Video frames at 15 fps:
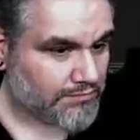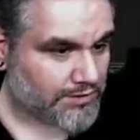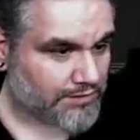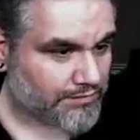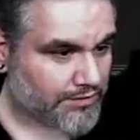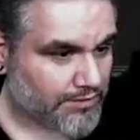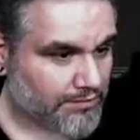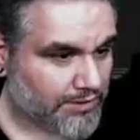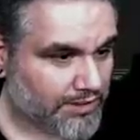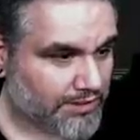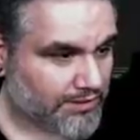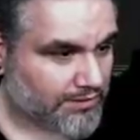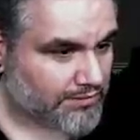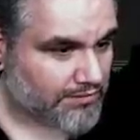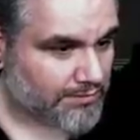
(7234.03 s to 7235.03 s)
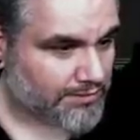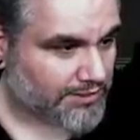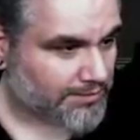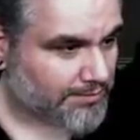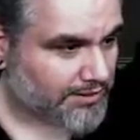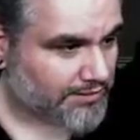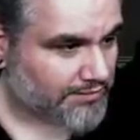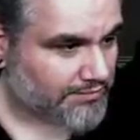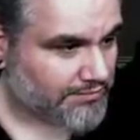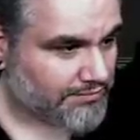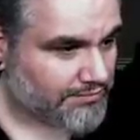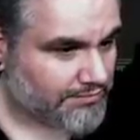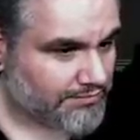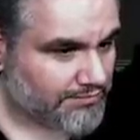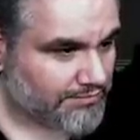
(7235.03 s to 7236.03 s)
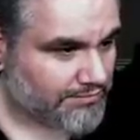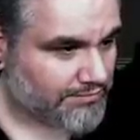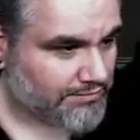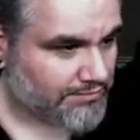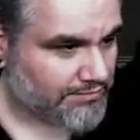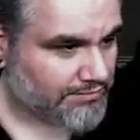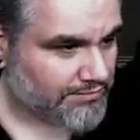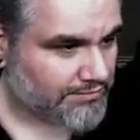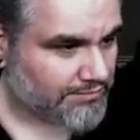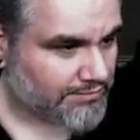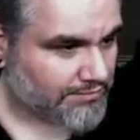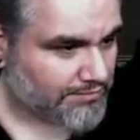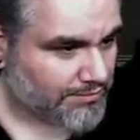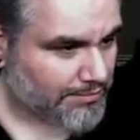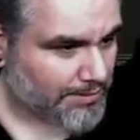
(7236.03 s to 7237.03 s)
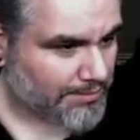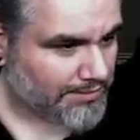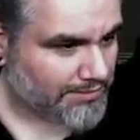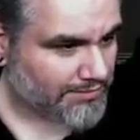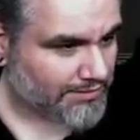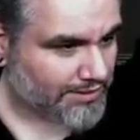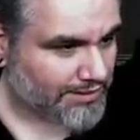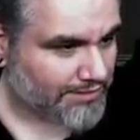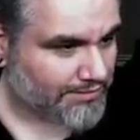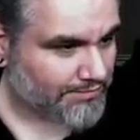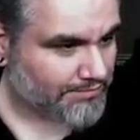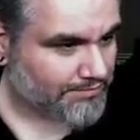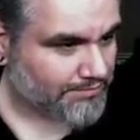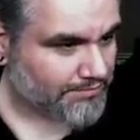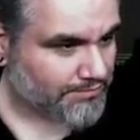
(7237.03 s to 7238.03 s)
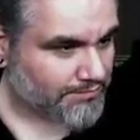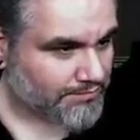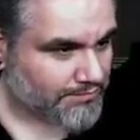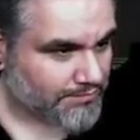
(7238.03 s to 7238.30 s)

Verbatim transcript: That's fine, we got a cryptic command. Might be too late.